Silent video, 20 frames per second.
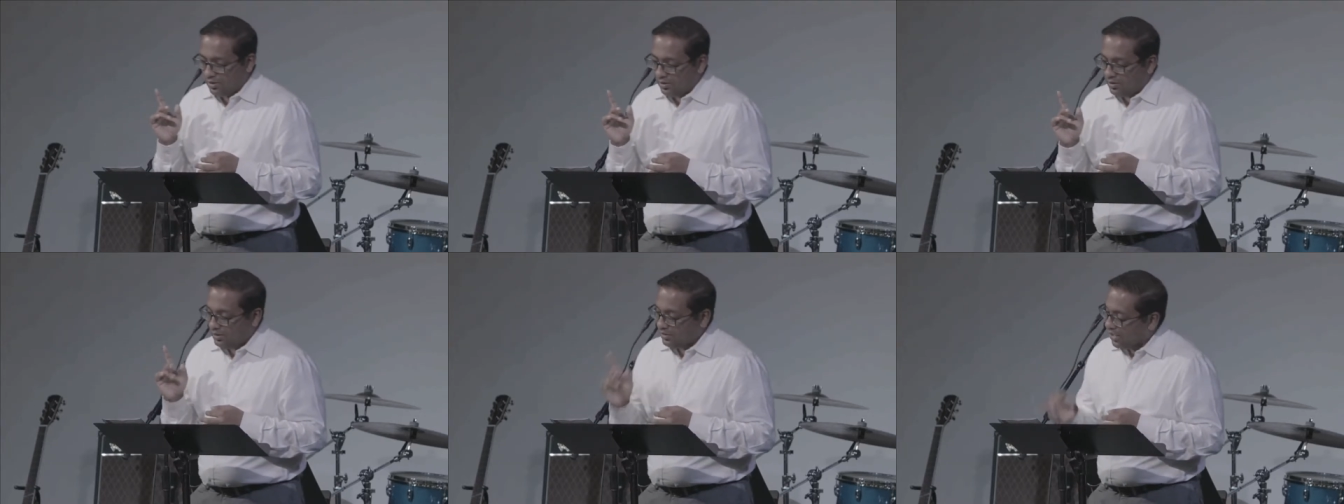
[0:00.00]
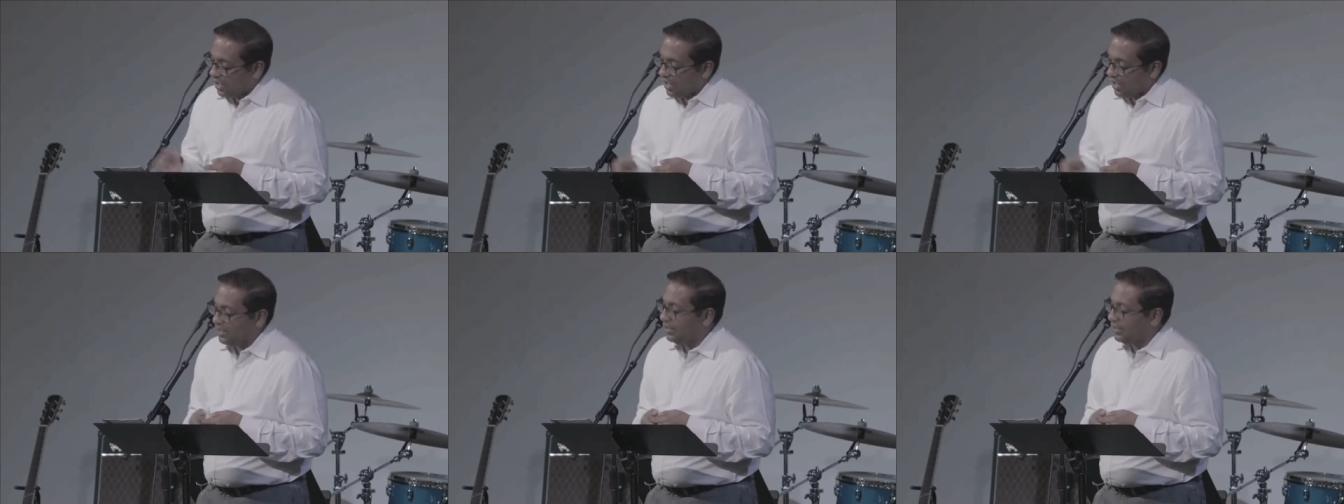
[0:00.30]

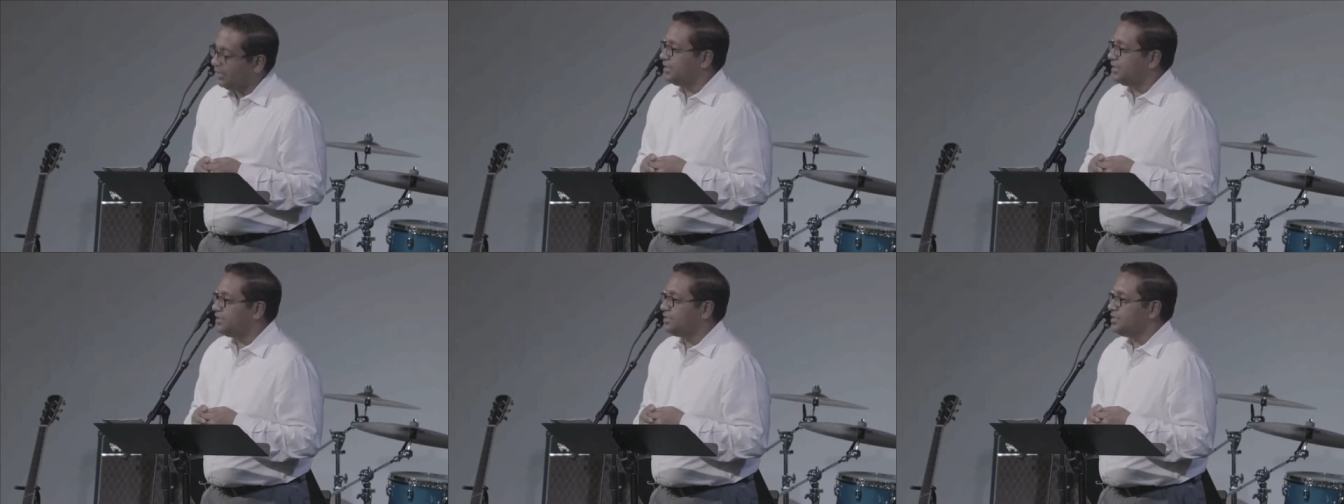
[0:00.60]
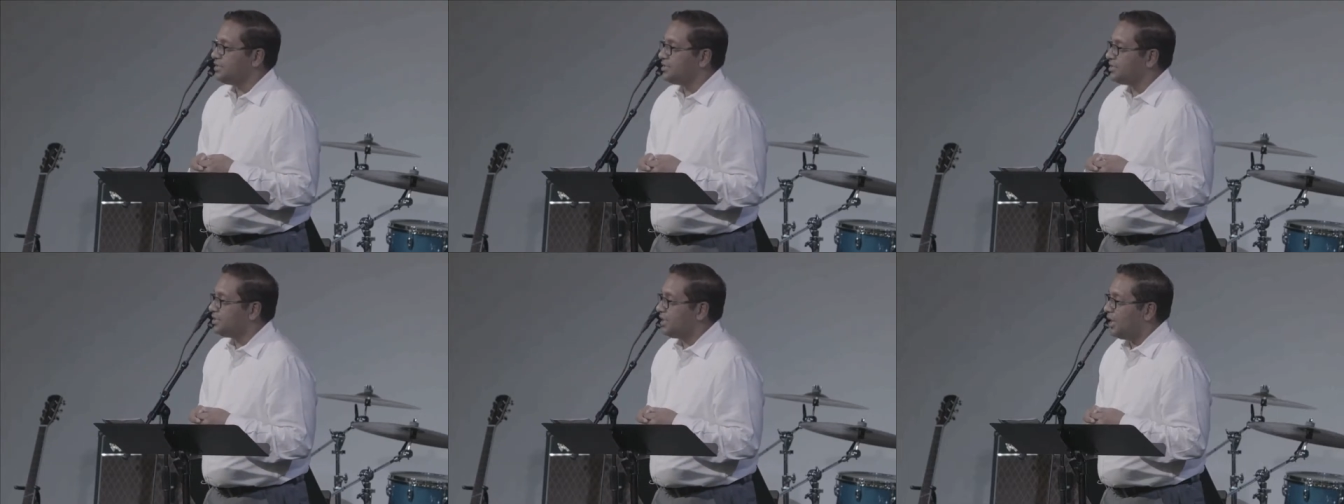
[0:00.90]
lying, it
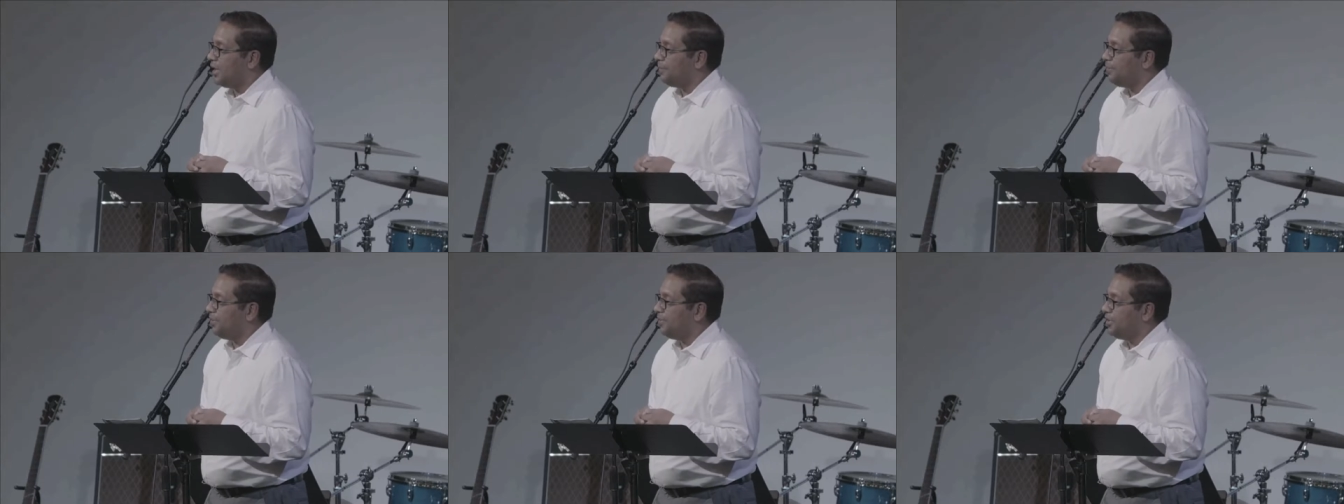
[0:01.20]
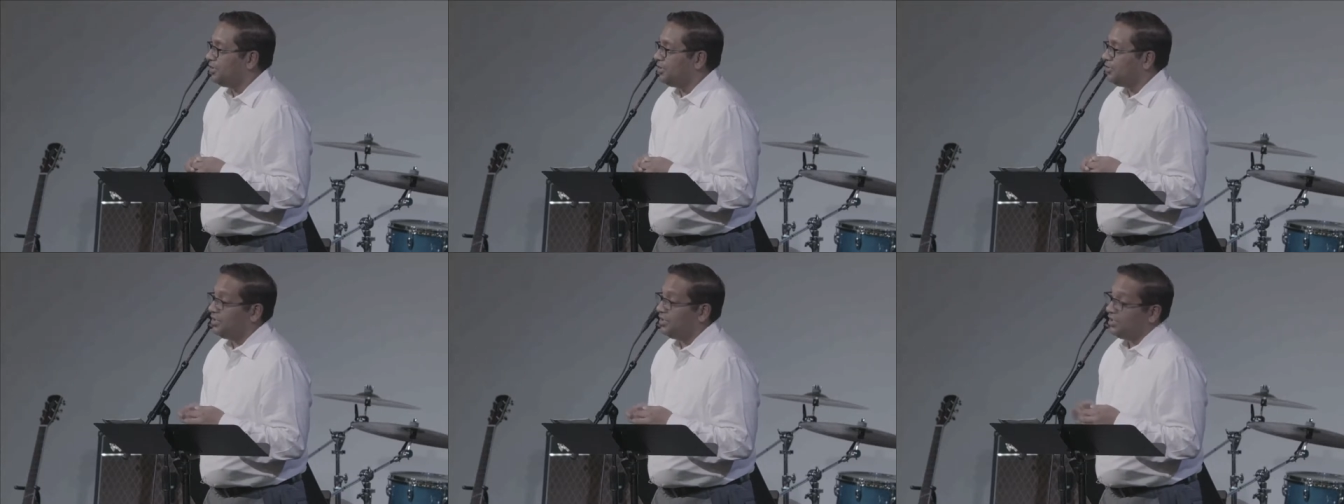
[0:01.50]
isn't stop
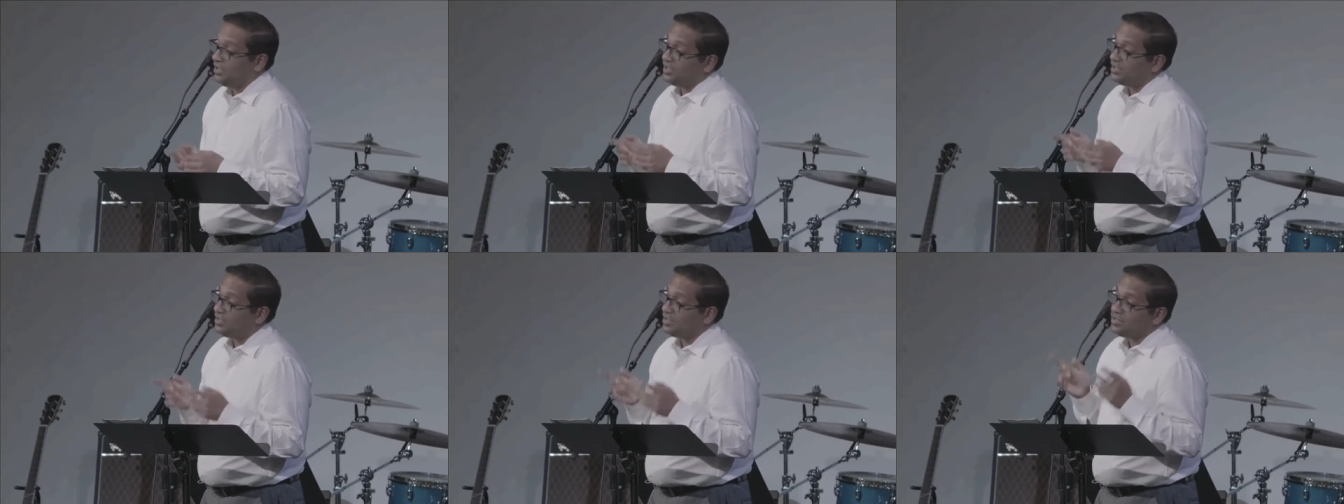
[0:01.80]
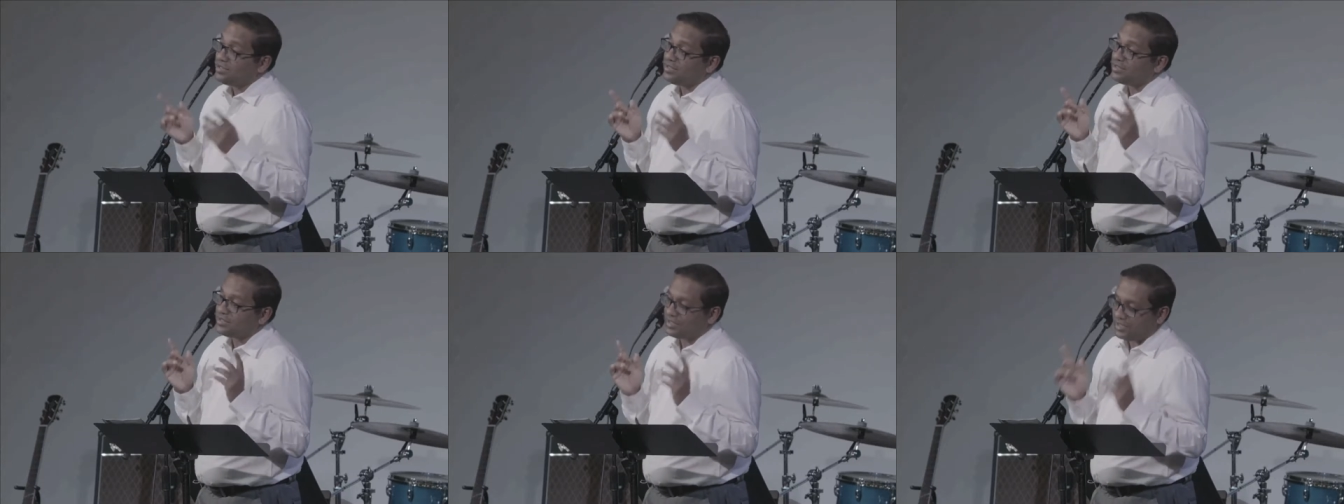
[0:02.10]
being greedy, it
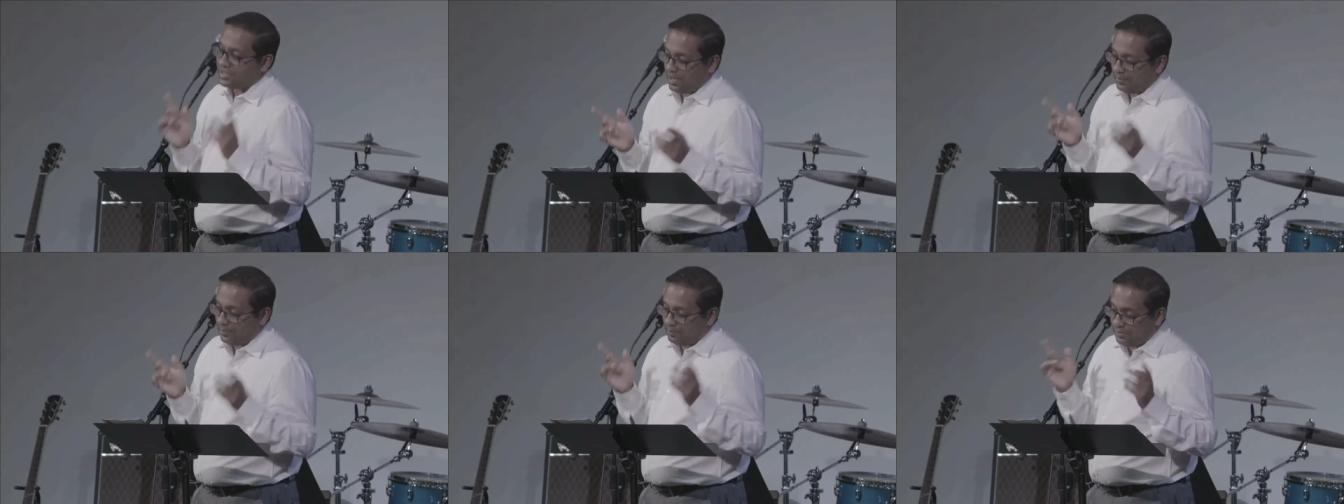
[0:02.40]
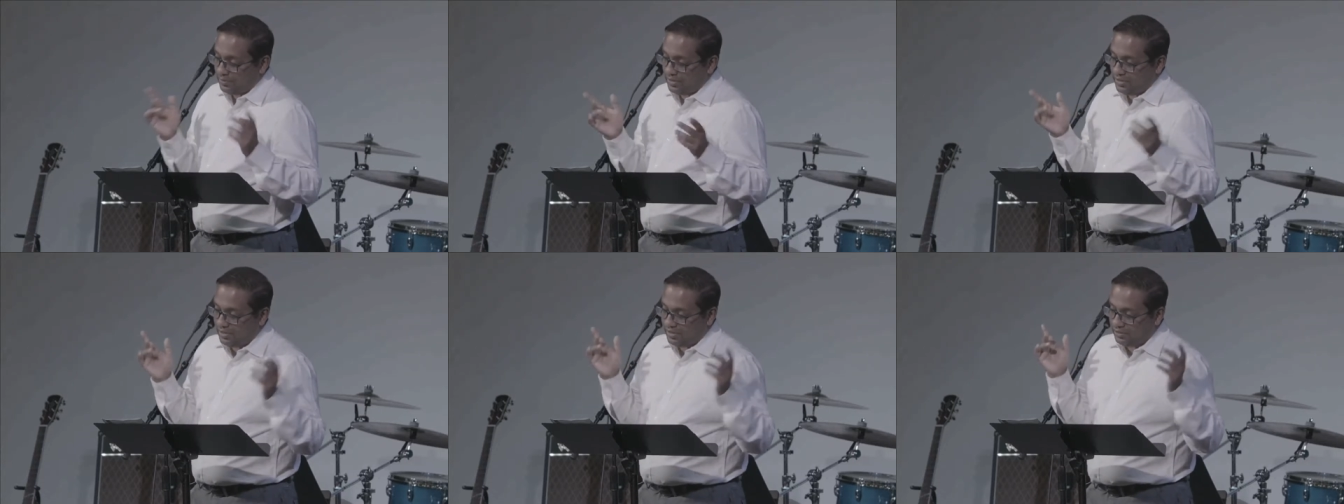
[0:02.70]
isn't stop
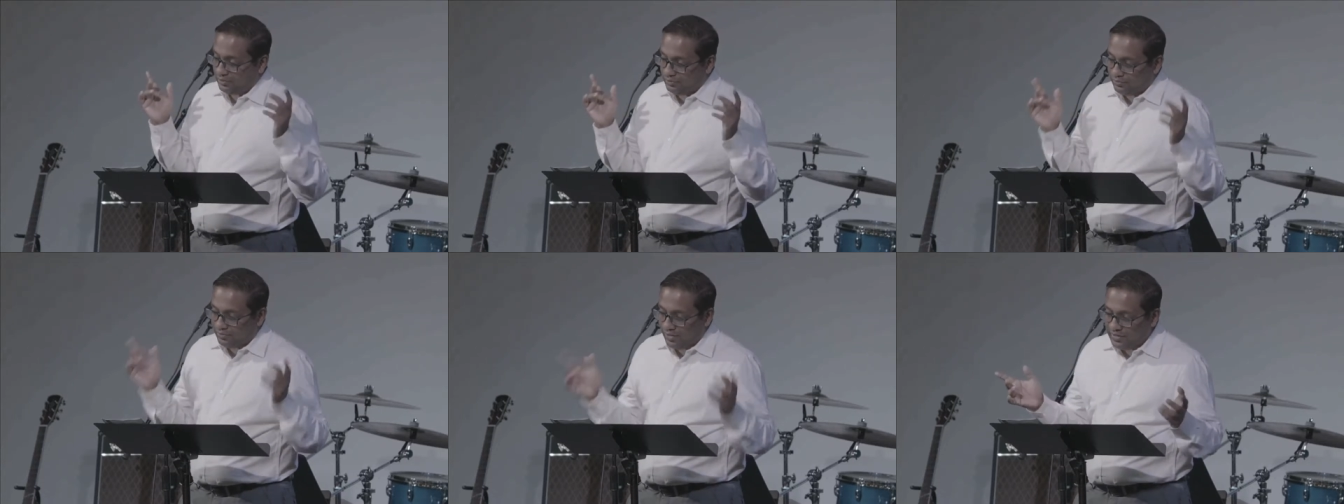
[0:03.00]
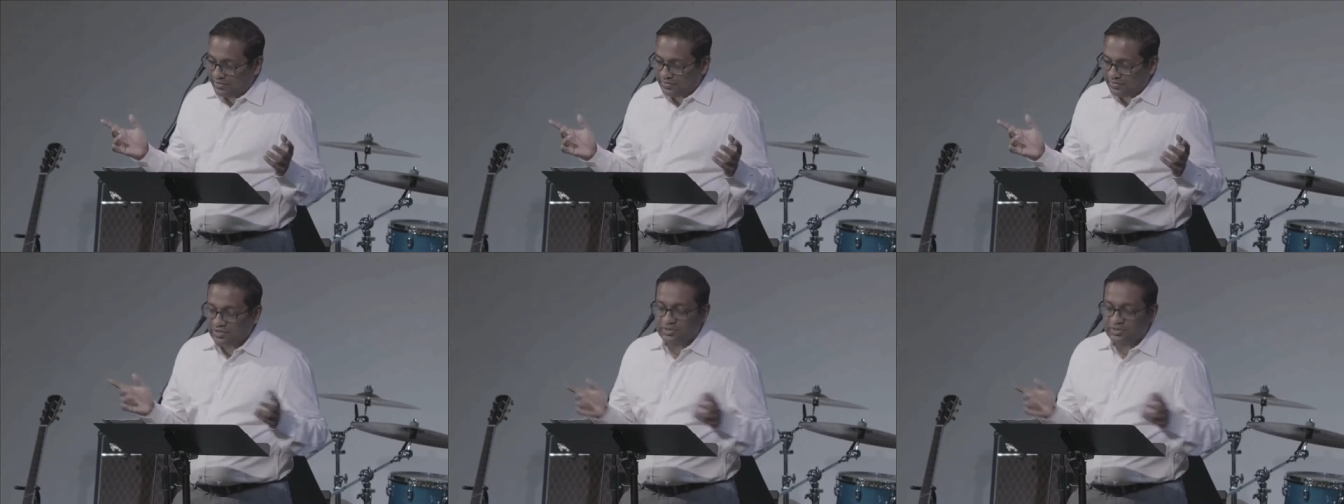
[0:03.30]
being
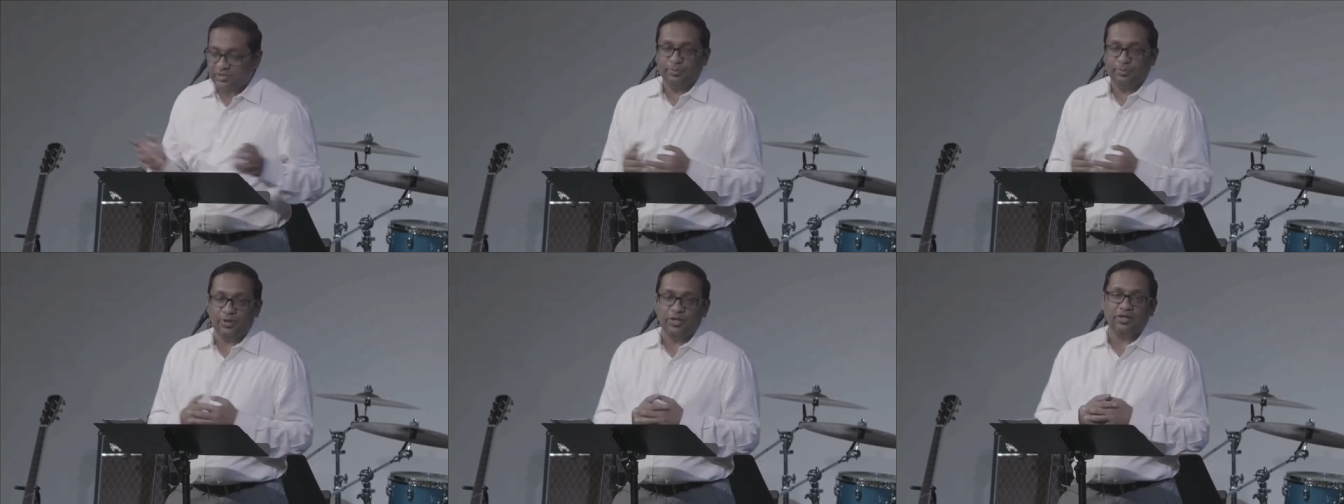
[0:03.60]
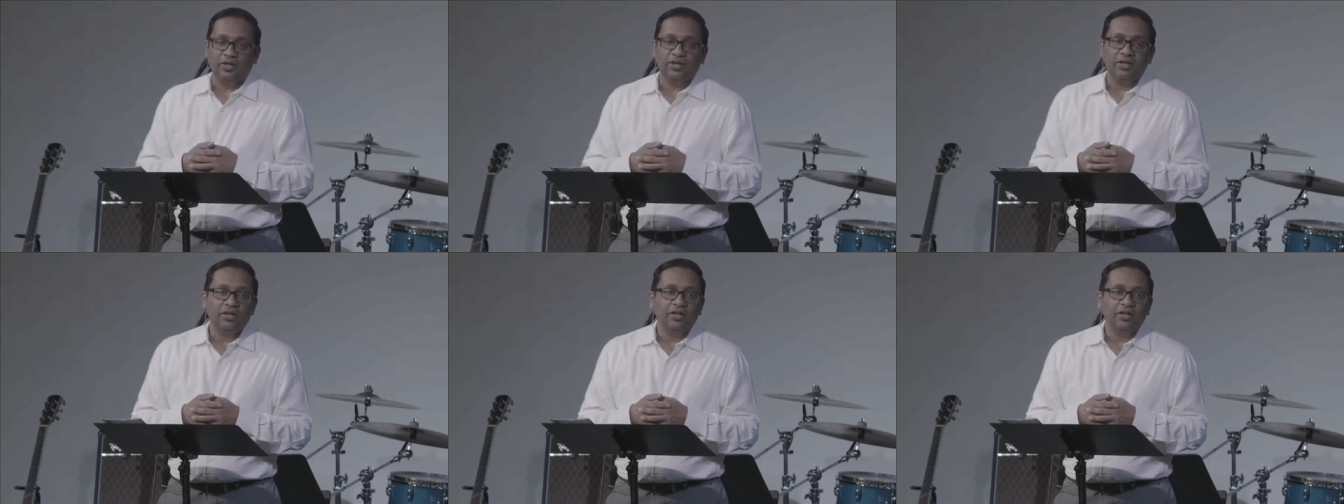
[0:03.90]
racist, but